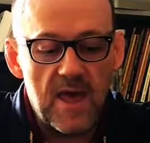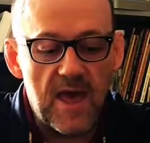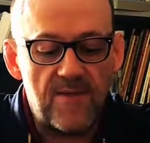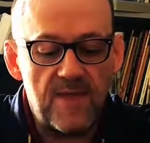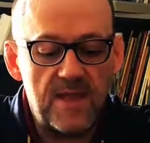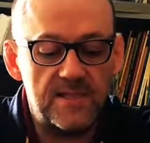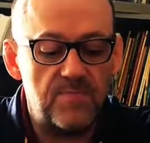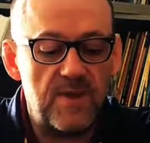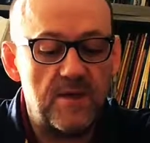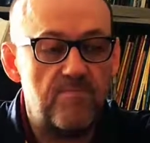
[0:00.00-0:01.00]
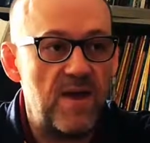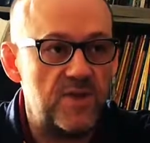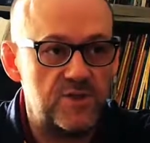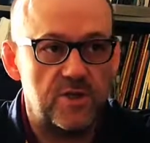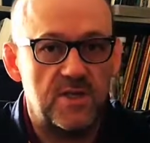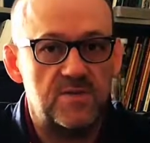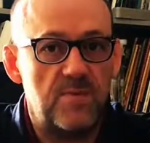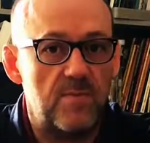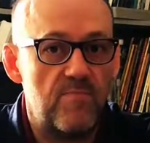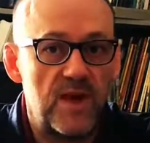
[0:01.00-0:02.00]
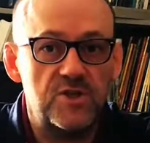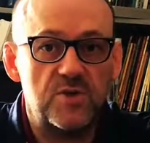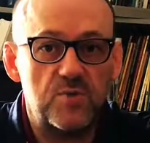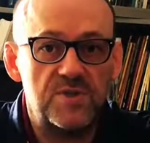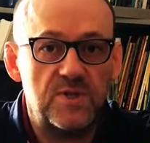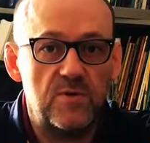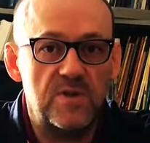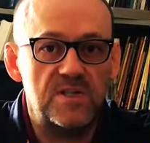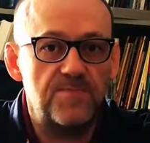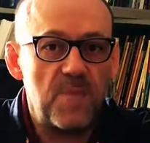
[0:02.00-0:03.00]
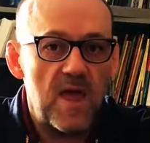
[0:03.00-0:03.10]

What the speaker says: and then it's being patient. It's being patient with students.